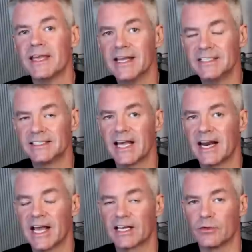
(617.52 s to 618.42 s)
it's that
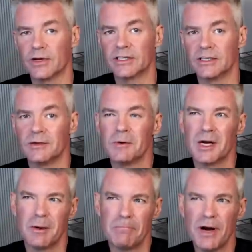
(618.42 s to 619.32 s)
accurate
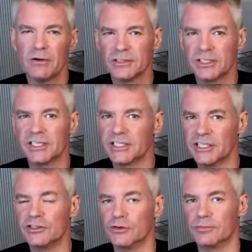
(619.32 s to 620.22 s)
about
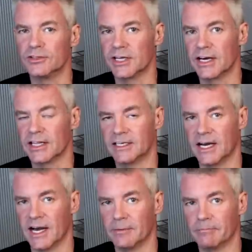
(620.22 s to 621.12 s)
62% of the
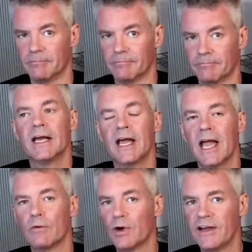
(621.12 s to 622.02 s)
time.
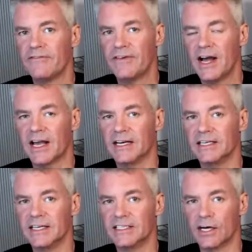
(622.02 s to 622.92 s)
And what I find
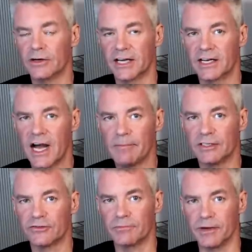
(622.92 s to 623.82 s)
is I'll get
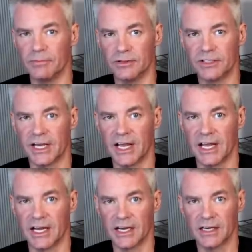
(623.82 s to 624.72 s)
comments from people
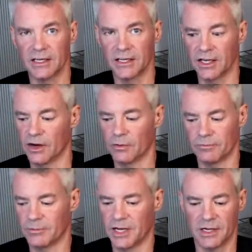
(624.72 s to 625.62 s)
saying, you know,
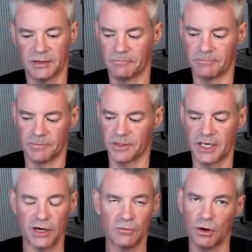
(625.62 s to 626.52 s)

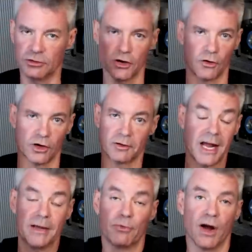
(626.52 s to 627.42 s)
Keto Mojo or
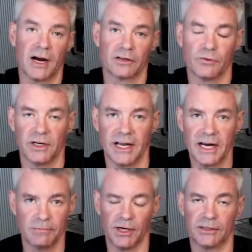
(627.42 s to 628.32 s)
any product really,
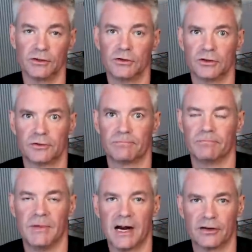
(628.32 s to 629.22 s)
any blood glucose
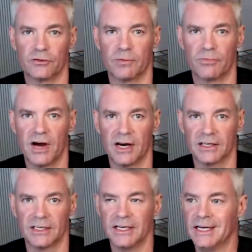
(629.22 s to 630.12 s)
monitoring
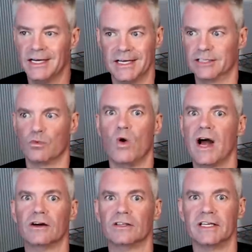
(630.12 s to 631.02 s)
product is
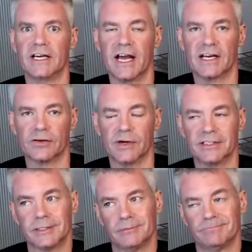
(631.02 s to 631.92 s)
wildly inaccurate.